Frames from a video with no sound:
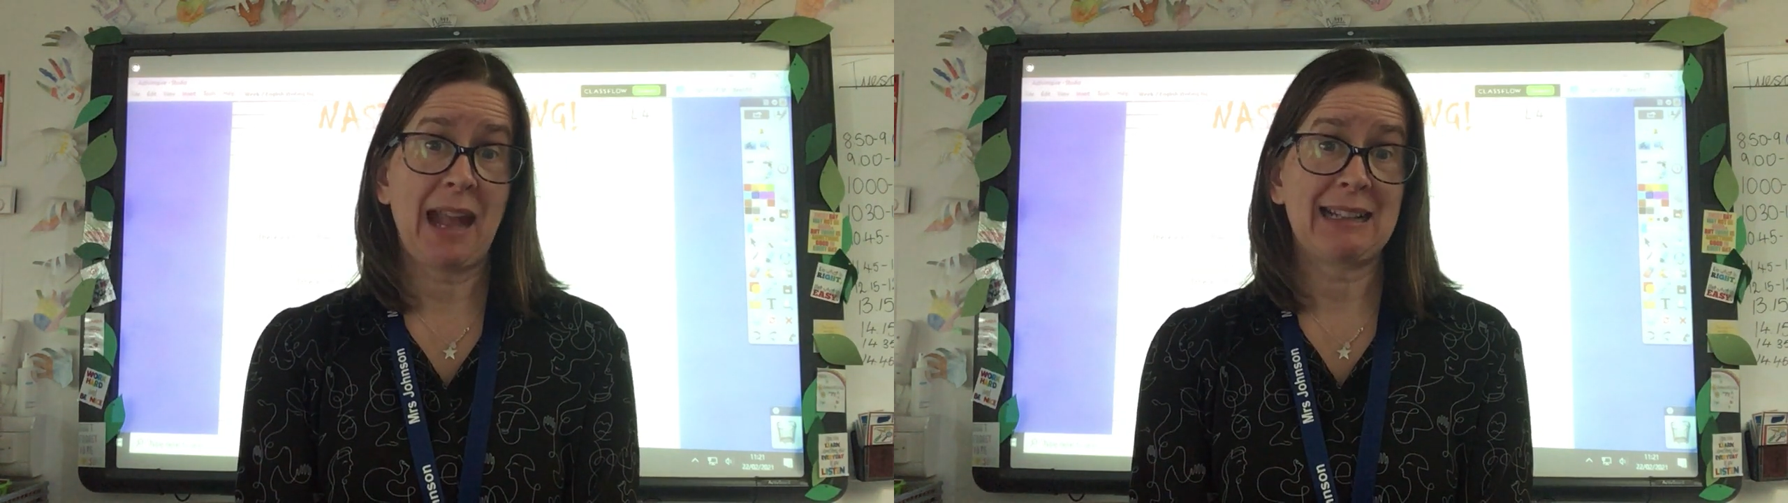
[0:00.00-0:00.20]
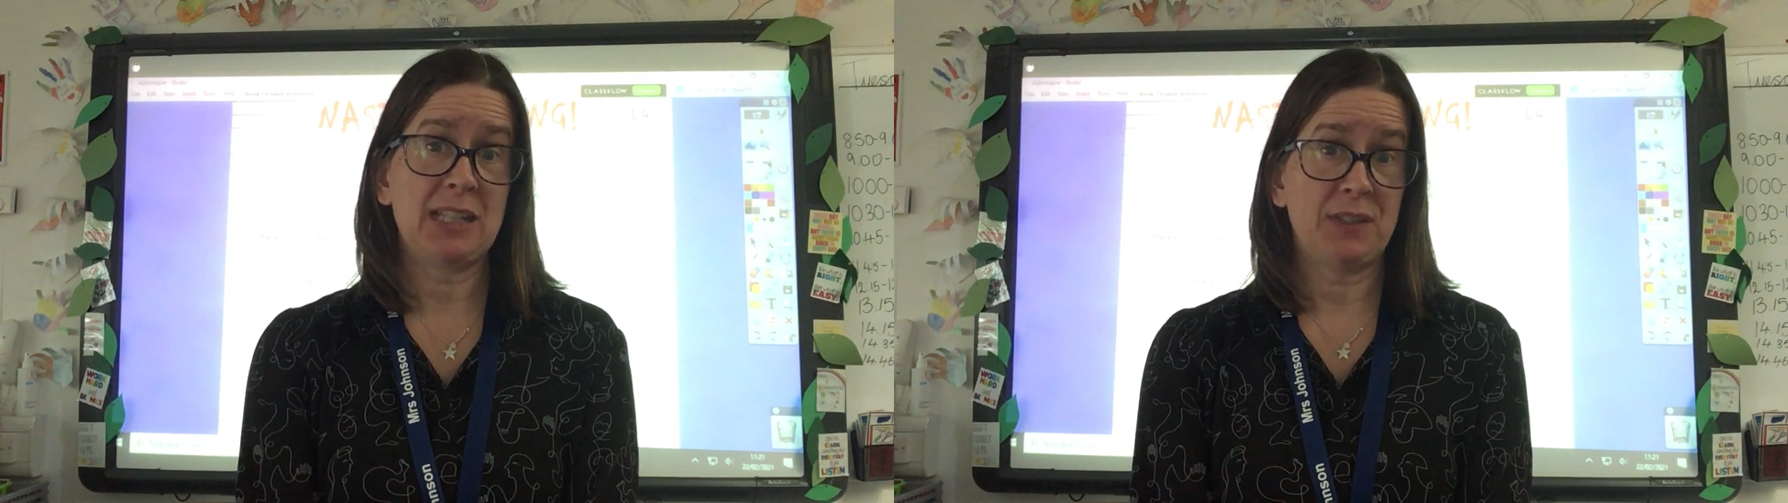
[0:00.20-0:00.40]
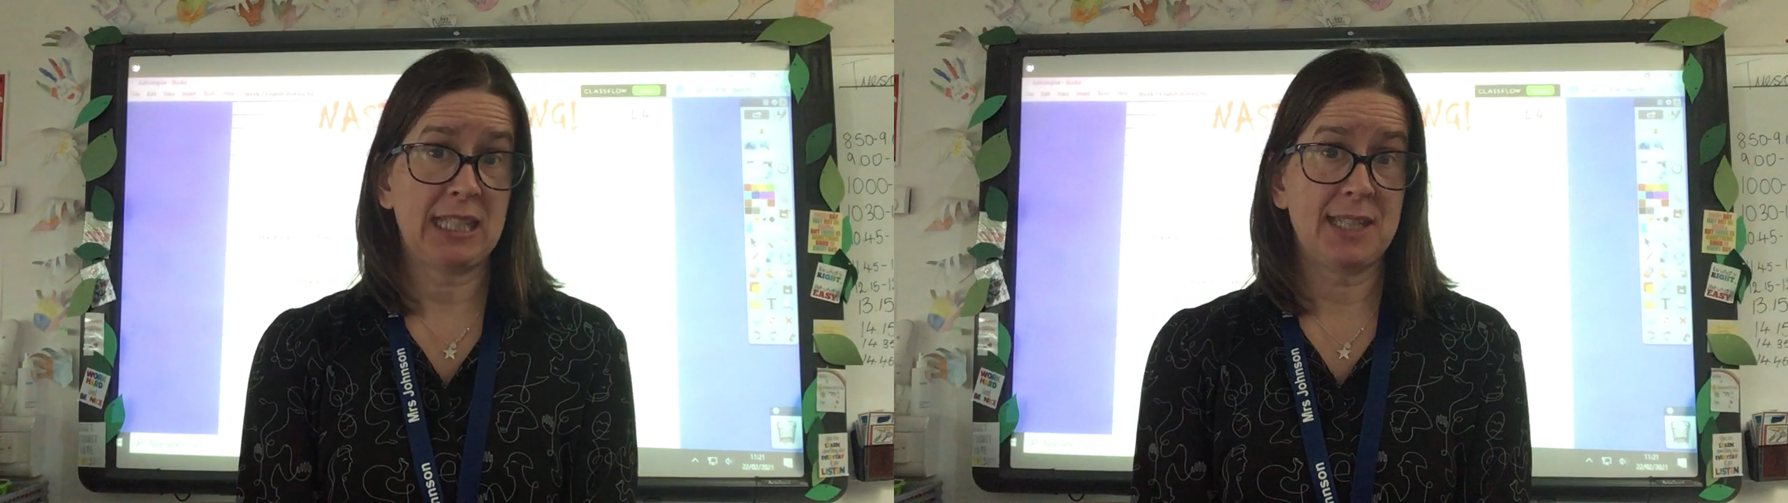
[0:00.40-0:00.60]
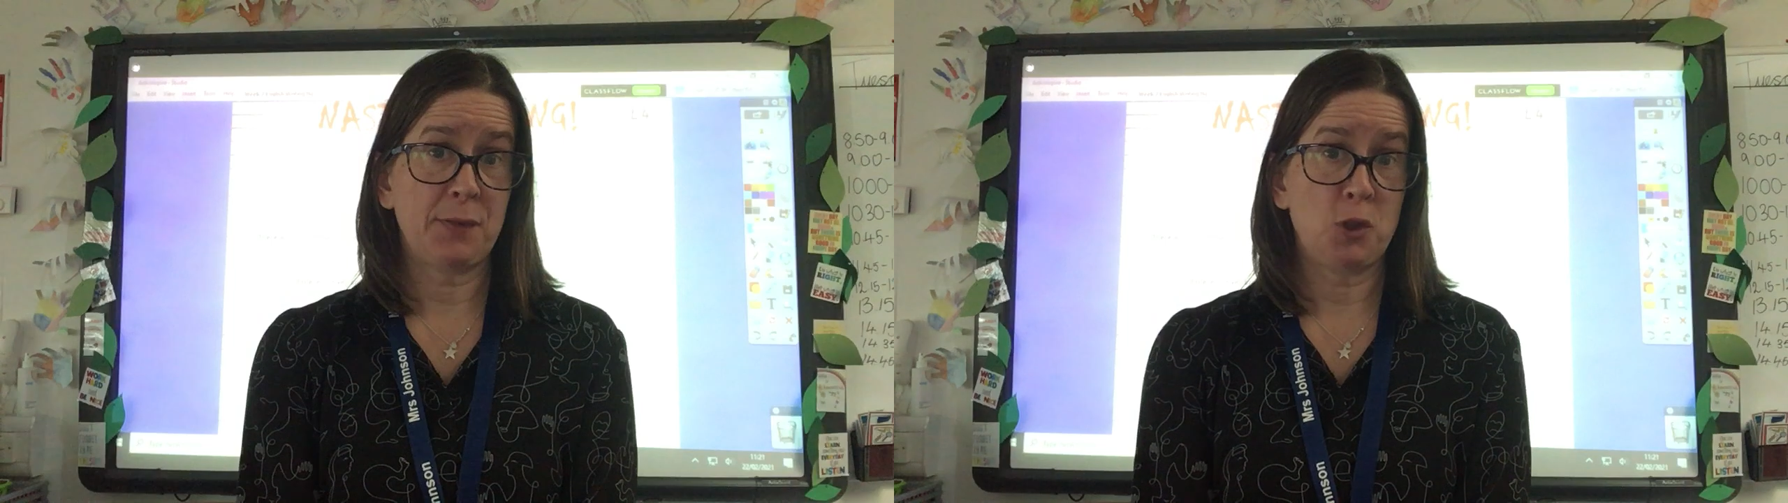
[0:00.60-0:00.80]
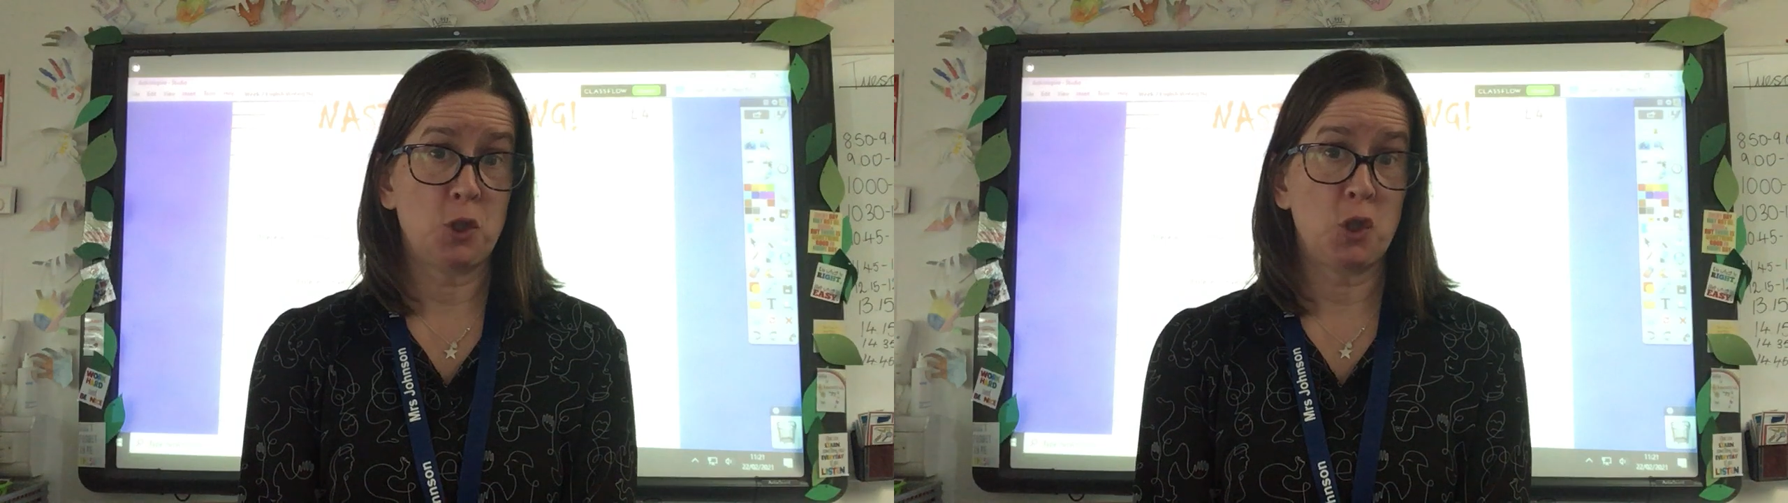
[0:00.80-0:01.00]
activities
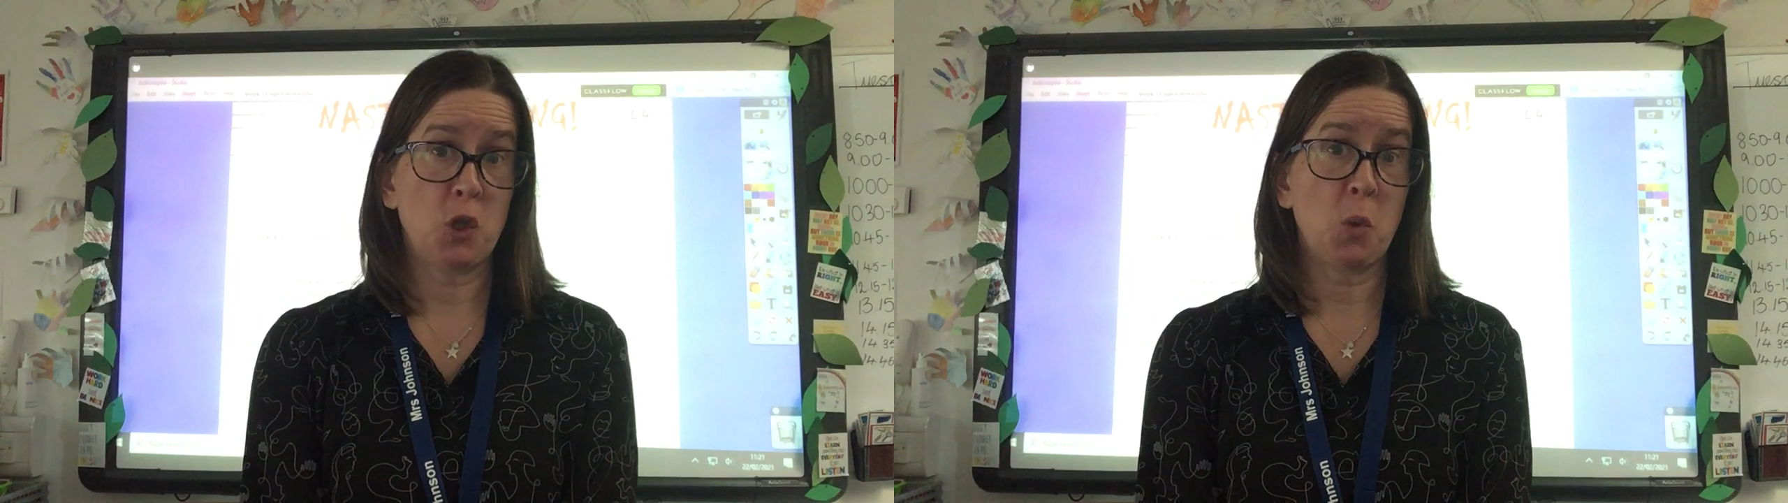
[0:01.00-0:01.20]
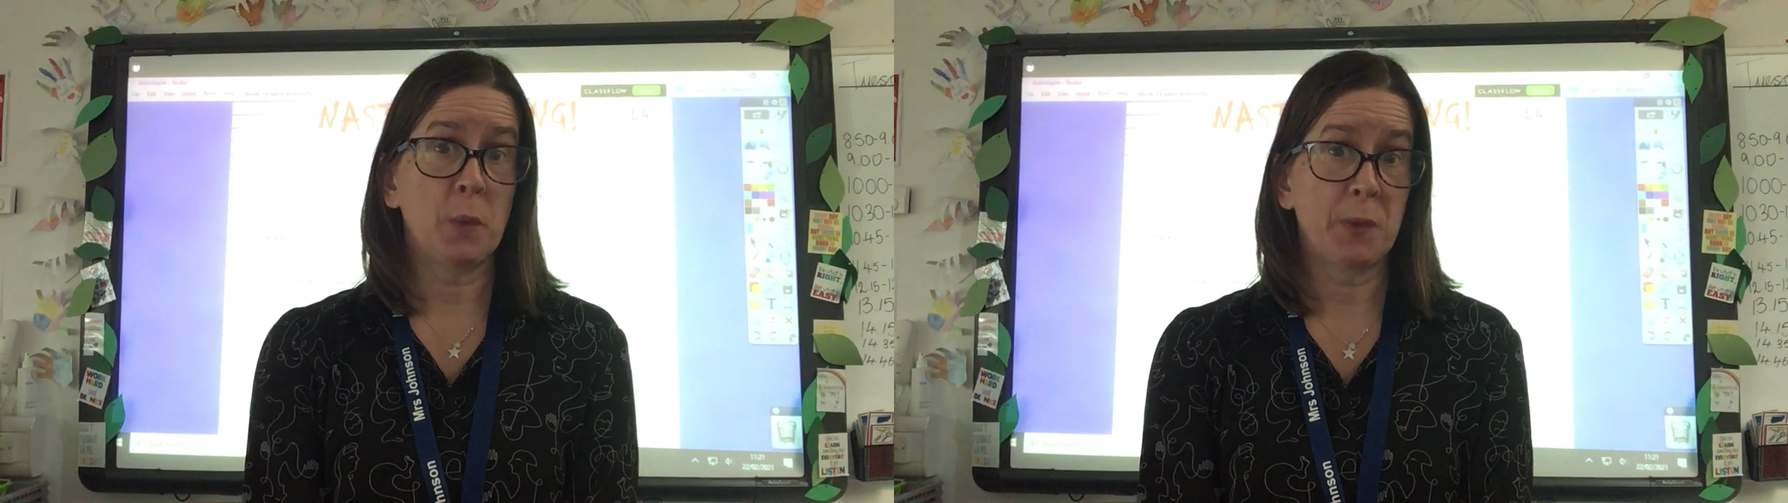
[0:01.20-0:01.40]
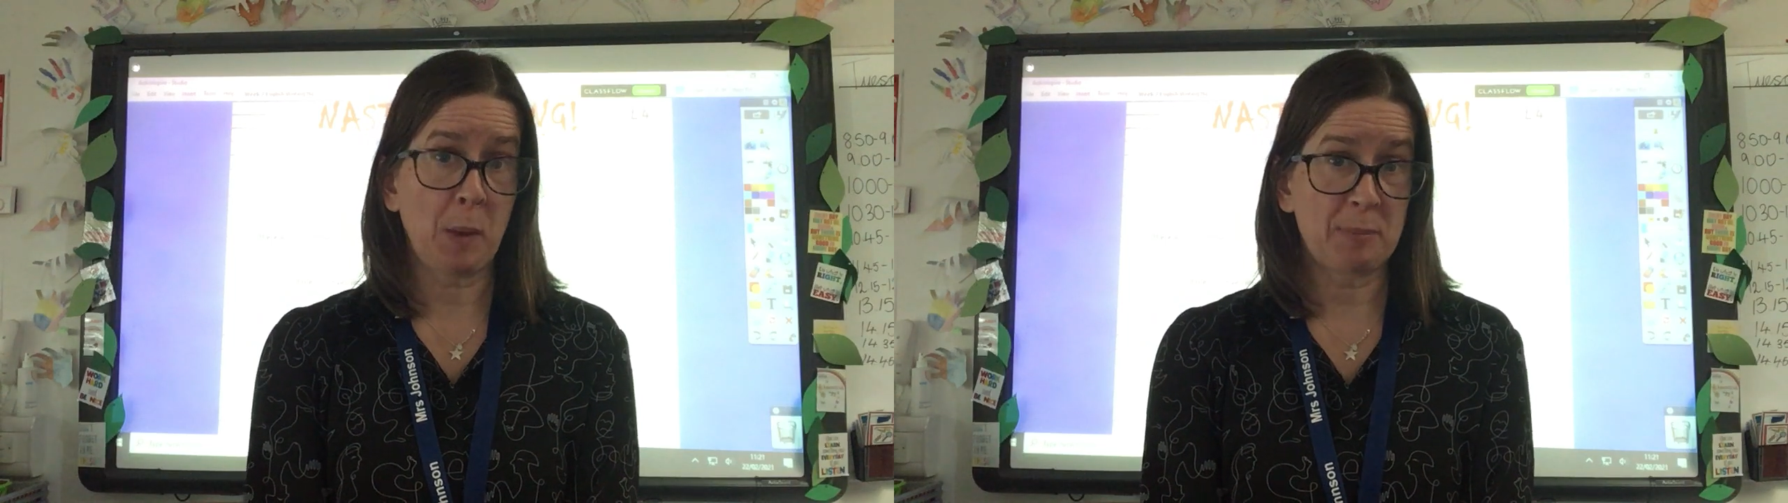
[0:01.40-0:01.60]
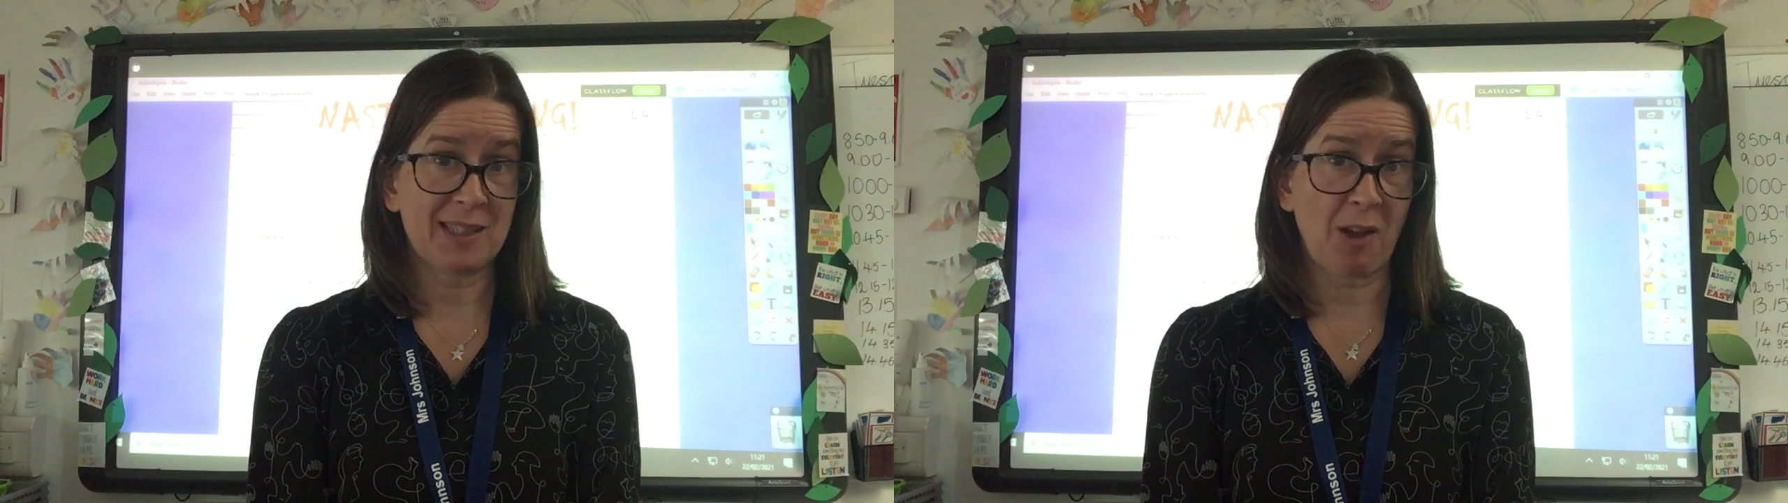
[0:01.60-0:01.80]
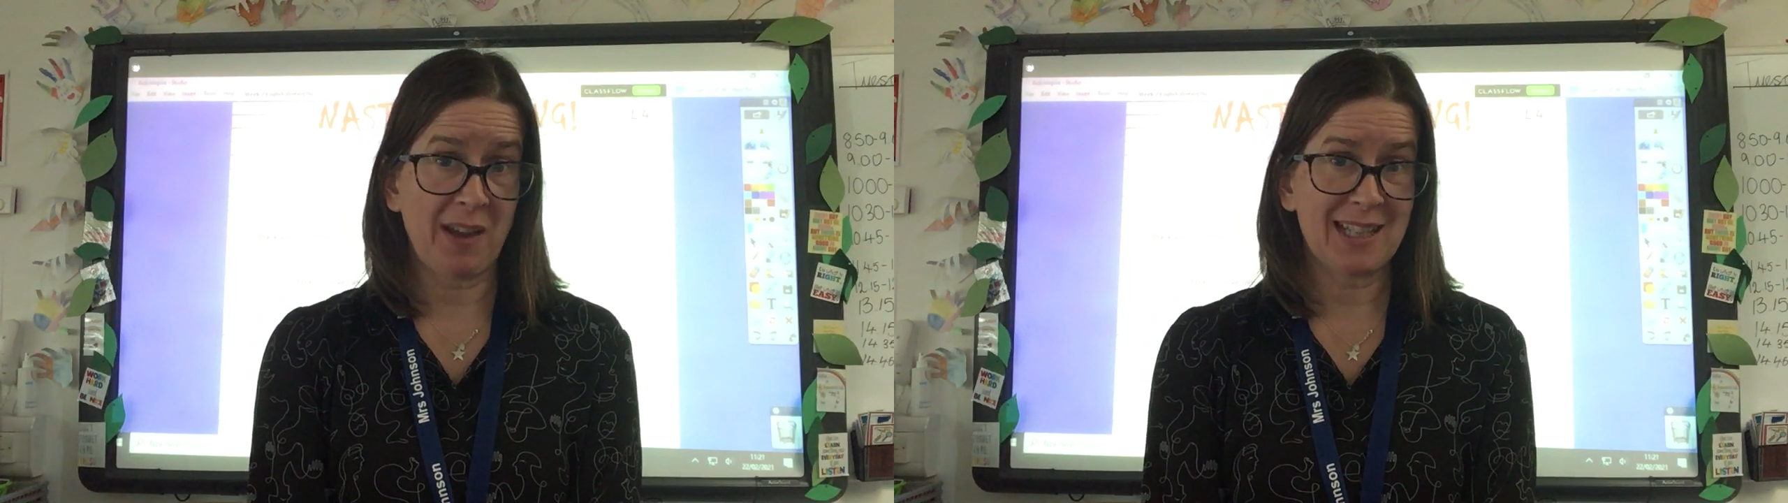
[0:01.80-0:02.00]
for you to do on the
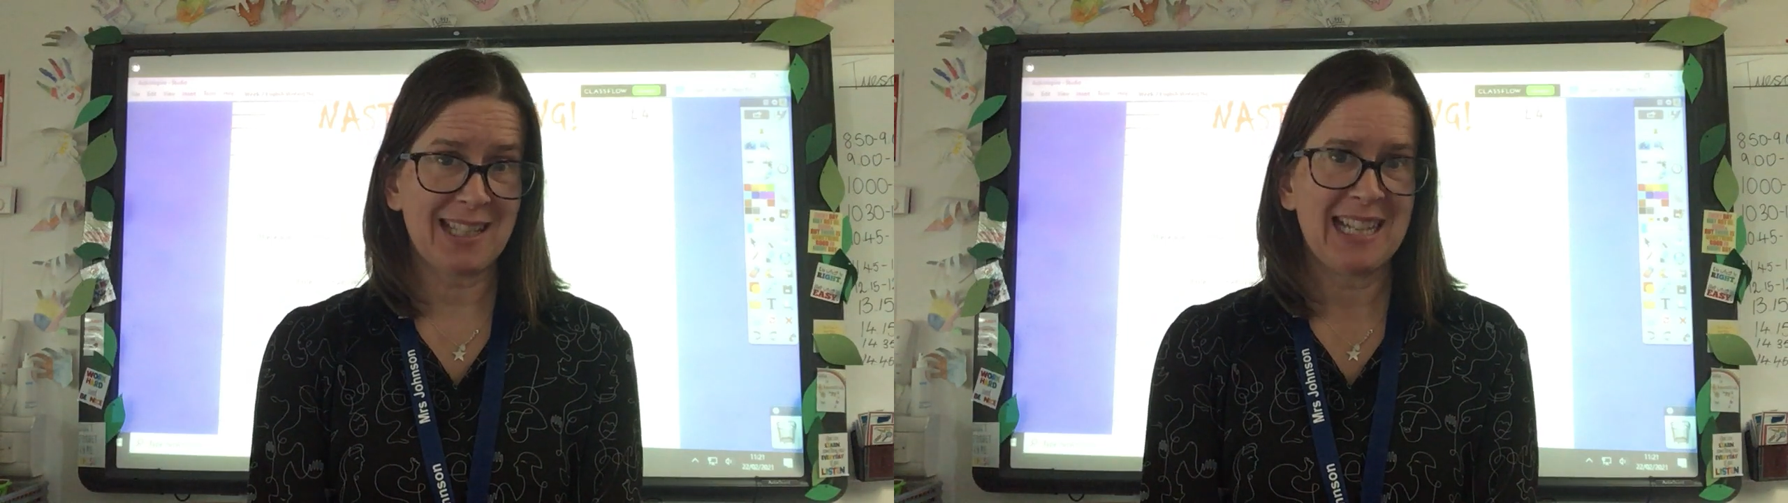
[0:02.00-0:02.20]
website,